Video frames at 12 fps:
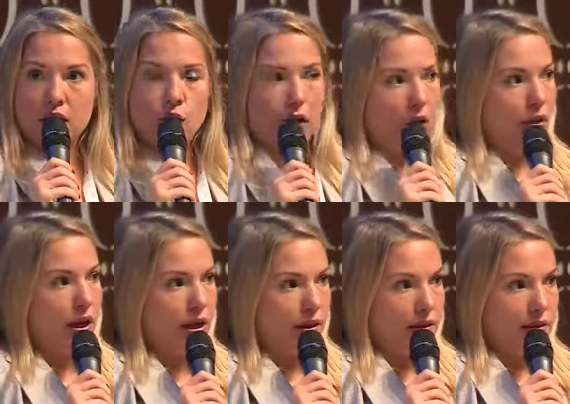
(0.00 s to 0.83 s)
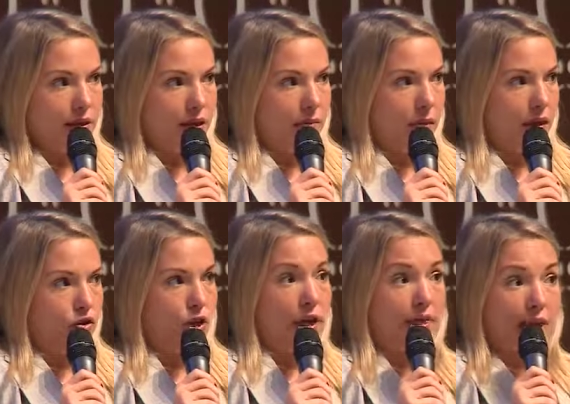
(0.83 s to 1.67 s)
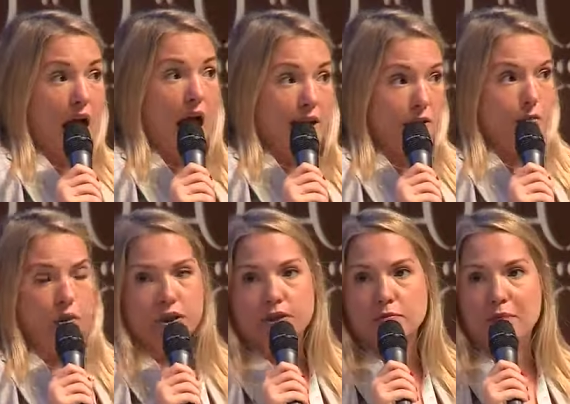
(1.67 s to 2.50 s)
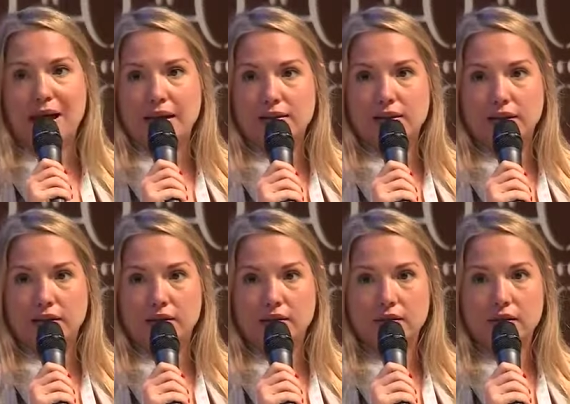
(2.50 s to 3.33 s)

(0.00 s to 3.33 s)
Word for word: We're looking at this image, and the iceberg is melting.